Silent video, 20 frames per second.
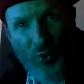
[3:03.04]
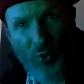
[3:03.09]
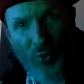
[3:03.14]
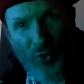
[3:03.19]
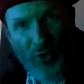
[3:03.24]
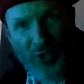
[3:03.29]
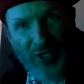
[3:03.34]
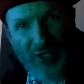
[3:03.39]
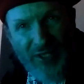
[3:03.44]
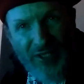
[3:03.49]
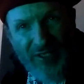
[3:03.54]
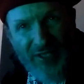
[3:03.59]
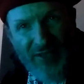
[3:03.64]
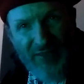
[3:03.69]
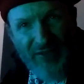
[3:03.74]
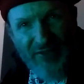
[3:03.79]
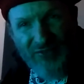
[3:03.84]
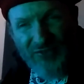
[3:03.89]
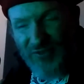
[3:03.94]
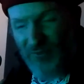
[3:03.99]
organ. I
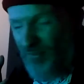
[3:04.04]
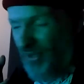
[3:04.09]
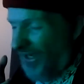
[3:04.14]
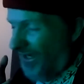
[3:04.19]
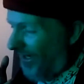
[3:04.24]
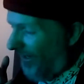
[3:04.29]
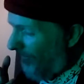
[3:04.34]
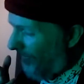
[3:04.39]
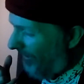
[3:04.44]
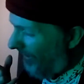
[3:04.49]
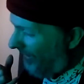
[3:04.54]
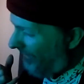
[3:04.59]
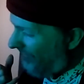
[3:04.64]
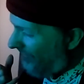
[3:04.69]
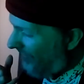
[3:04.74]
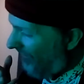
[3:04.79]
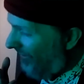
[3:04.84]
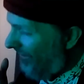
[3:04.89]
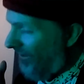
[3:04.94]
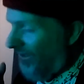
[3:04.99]
think some
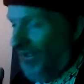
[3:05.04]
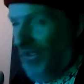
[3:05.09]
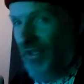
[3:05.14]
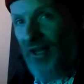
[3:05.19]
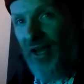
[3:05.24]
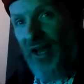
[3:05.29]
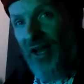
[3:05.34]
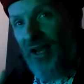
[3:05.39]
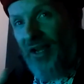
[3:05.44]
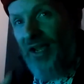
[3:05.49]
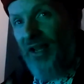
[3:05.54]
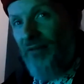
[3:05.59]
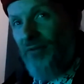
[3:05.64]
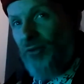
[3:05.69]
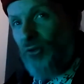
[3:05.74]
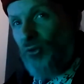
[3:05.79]
Hammond, kind of a